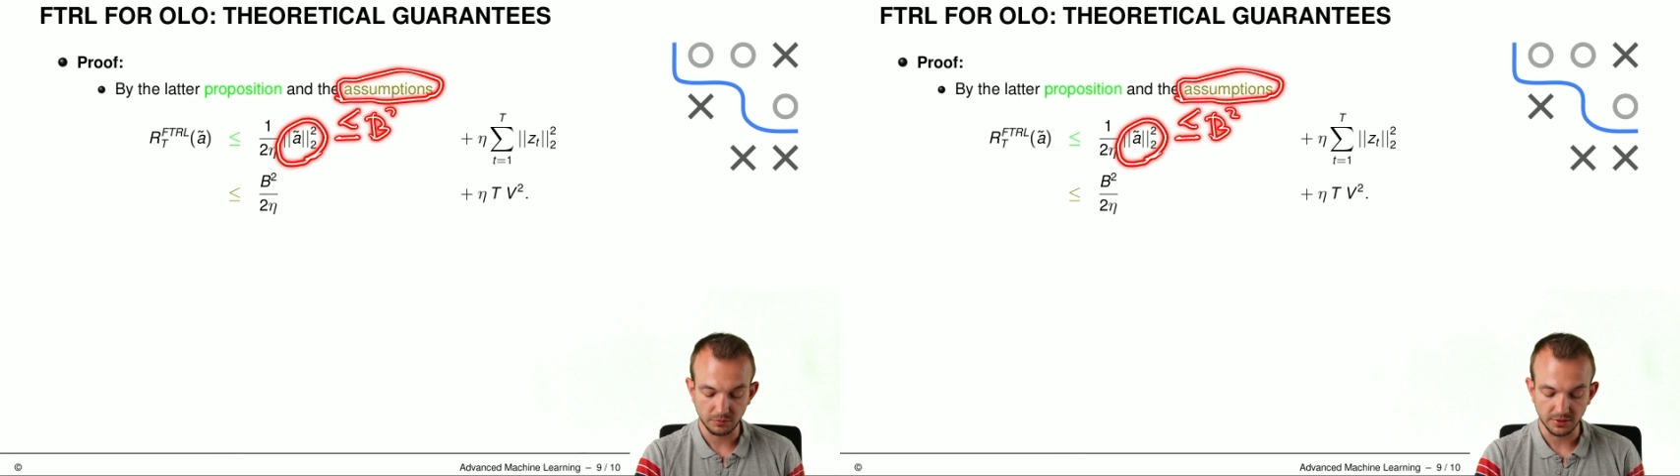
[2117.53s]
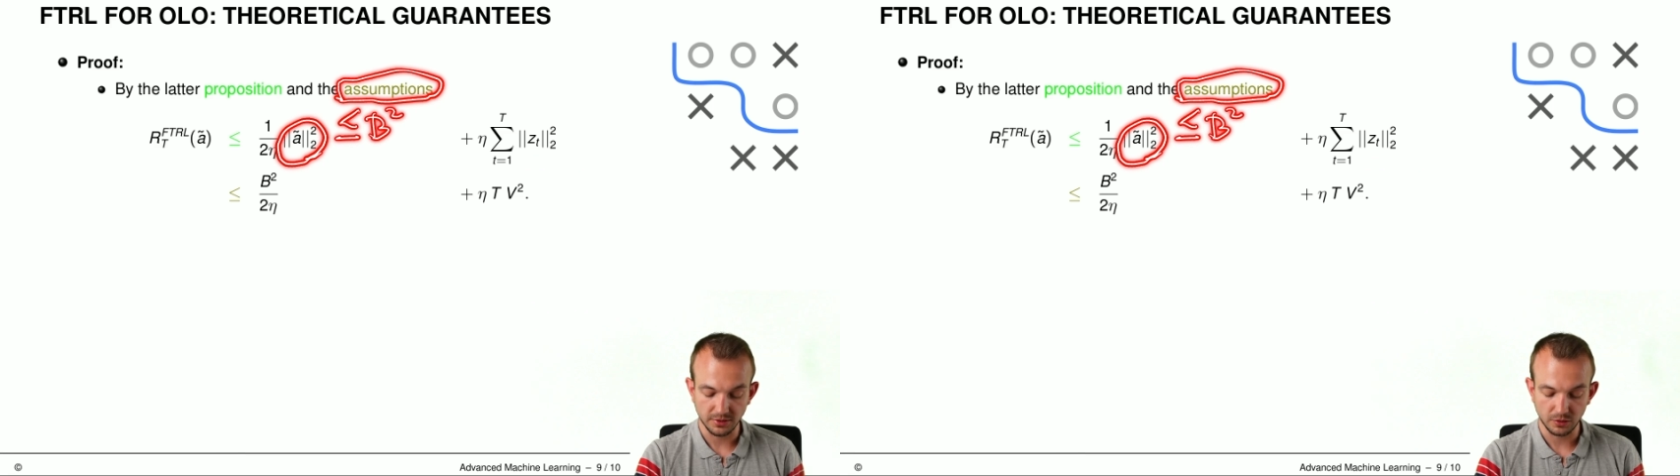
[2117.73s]

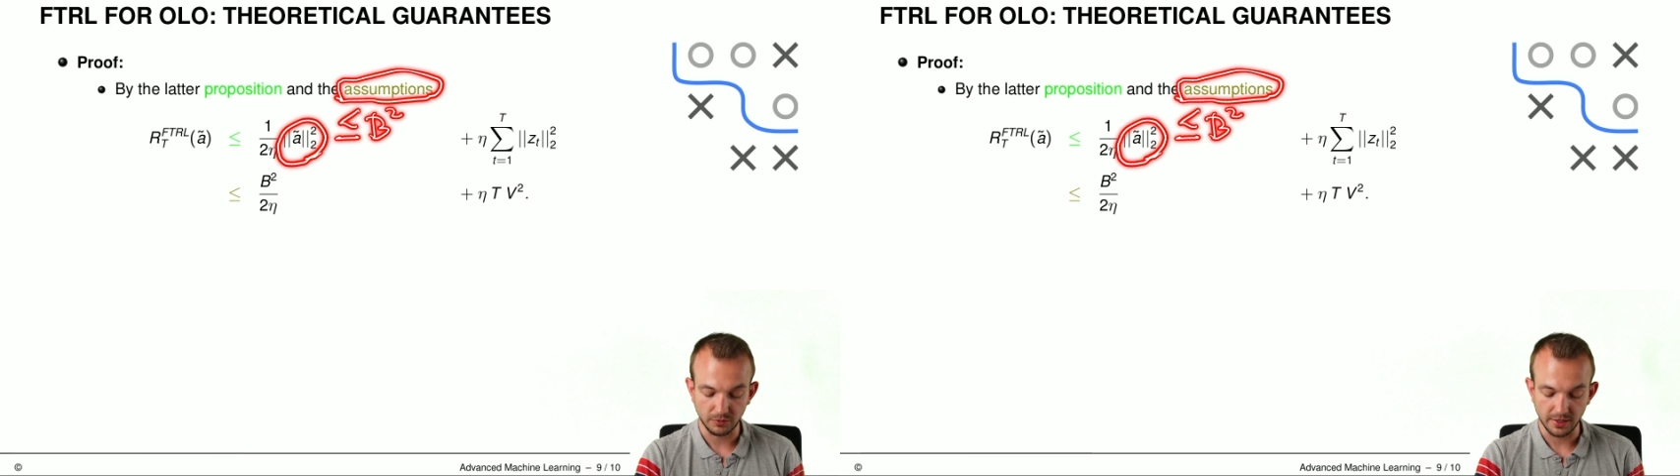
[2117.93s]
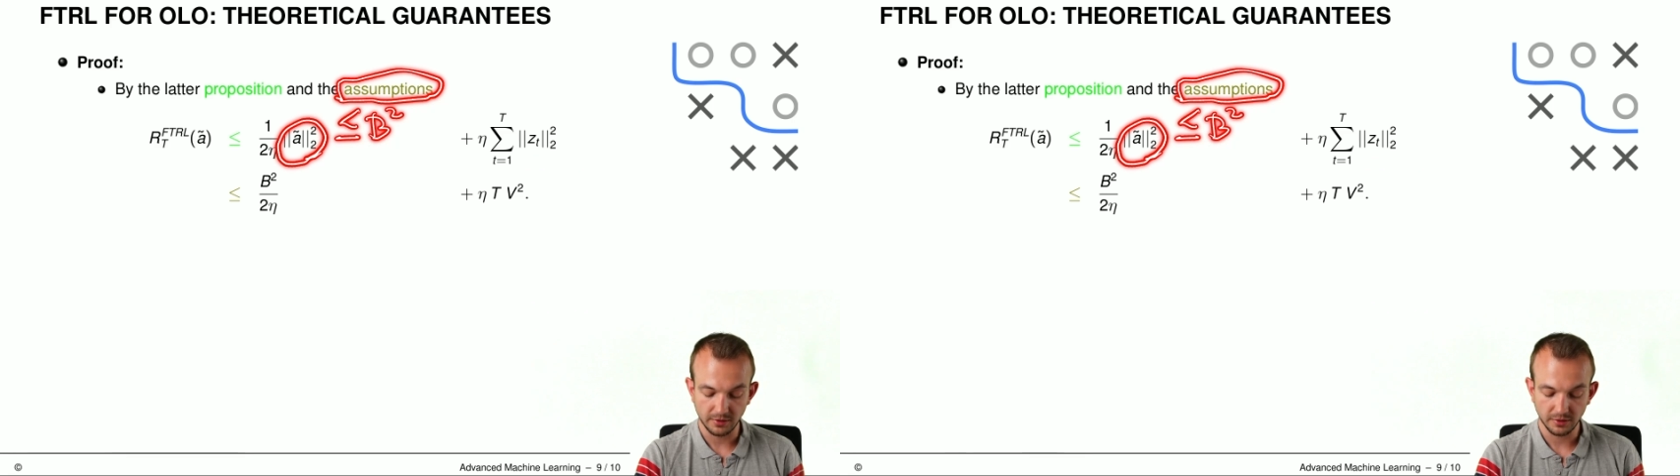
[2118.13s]
b
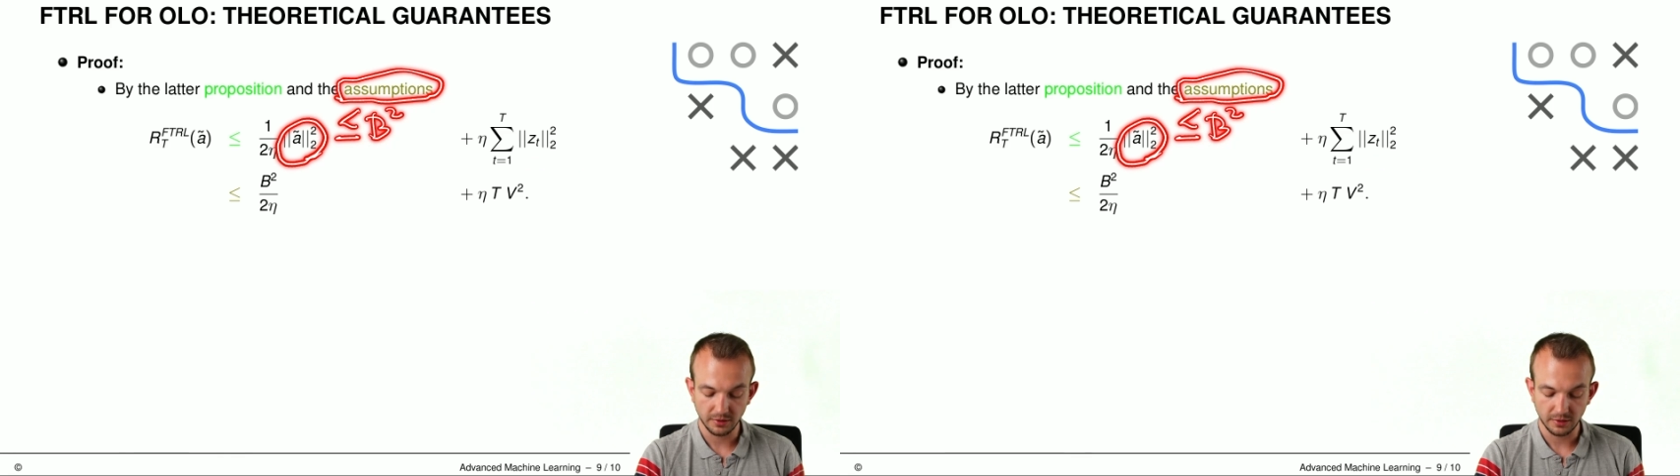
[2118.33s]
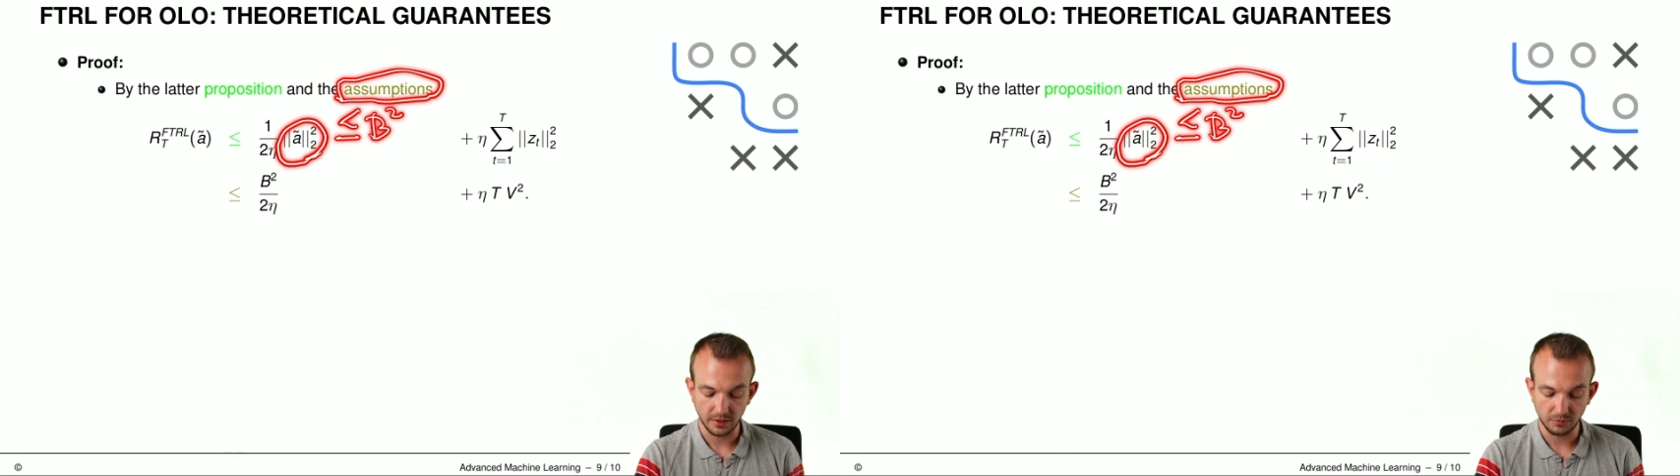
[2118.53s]
squared,
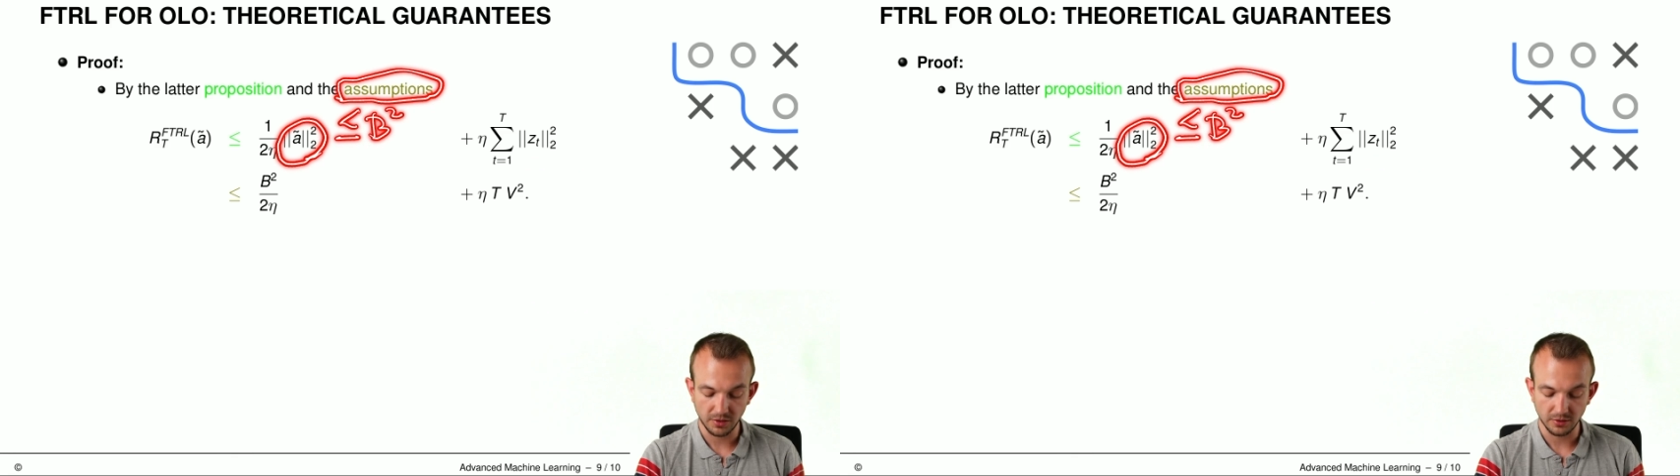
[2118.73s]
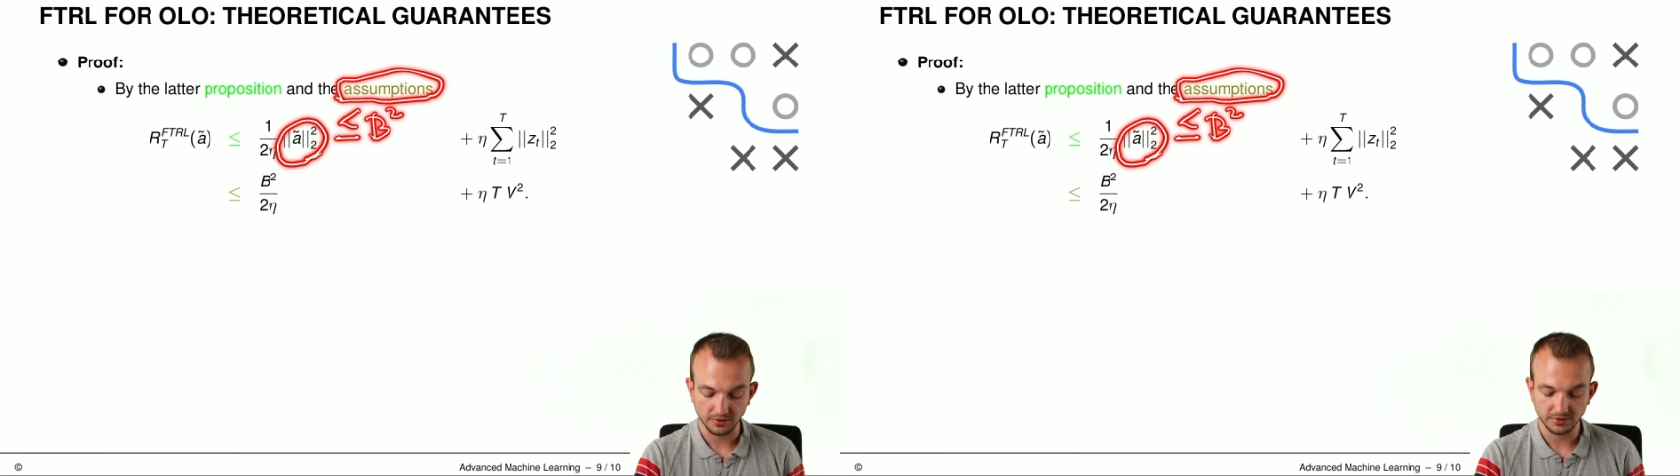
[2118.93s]

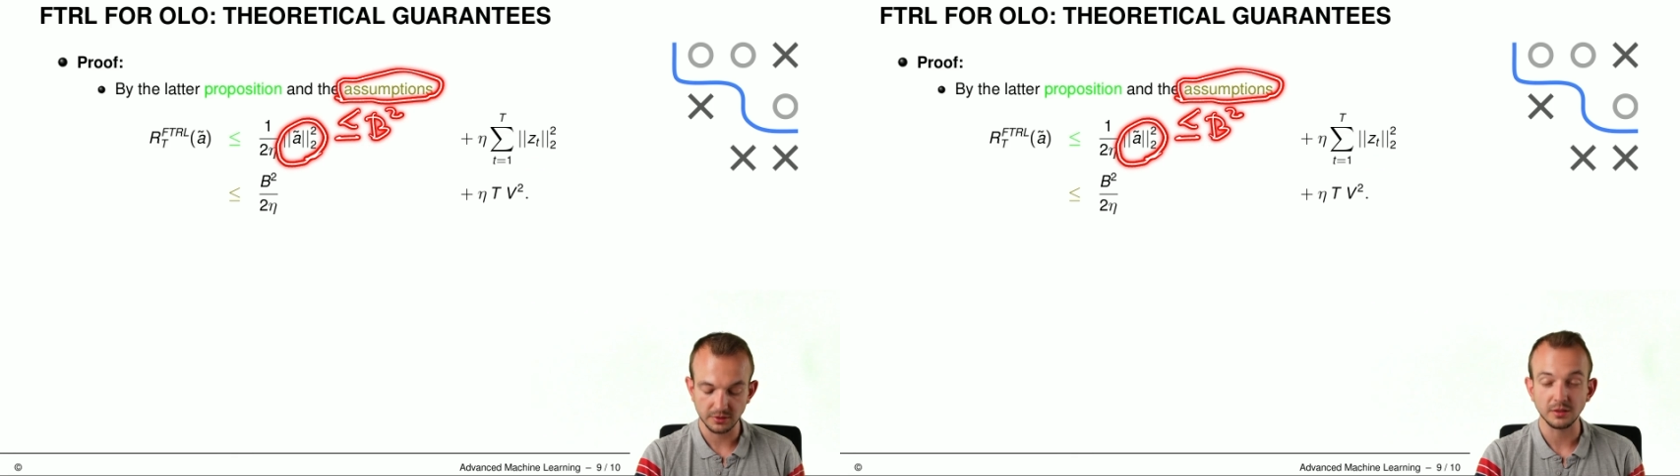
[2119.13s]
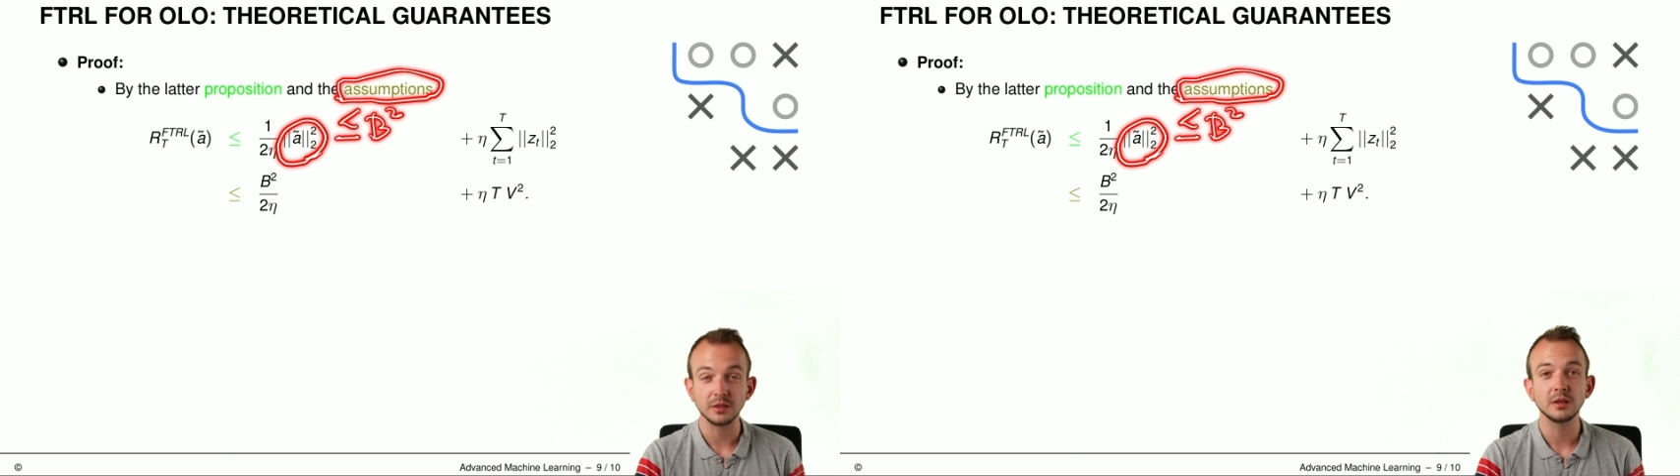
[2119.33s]
because
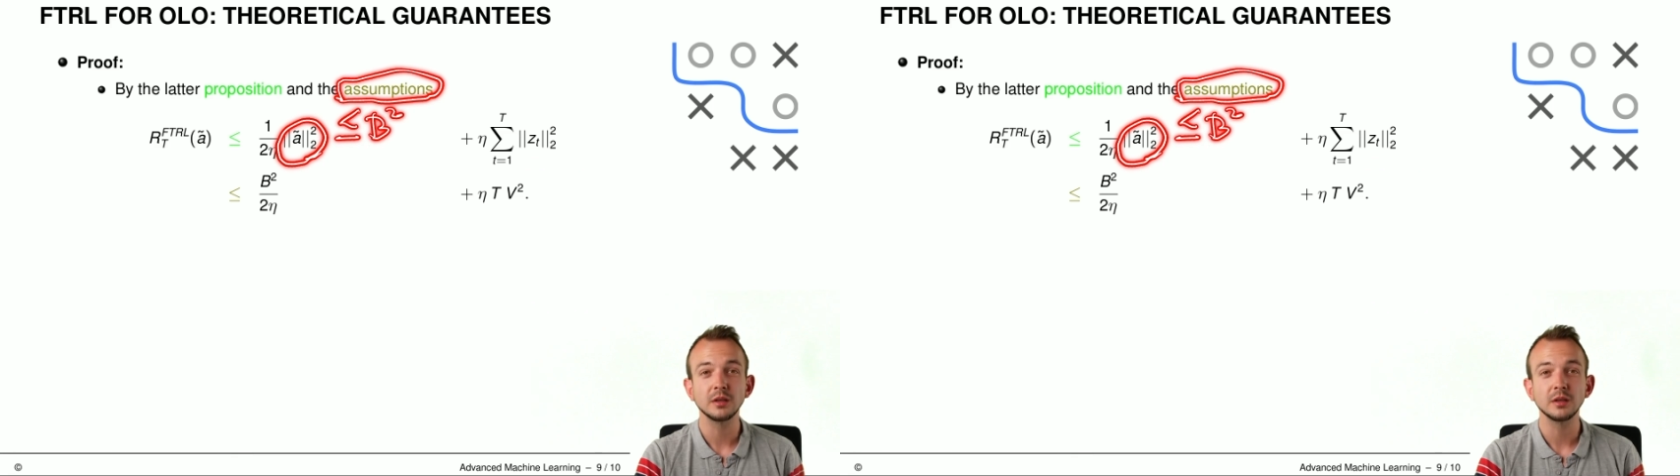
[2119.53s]
the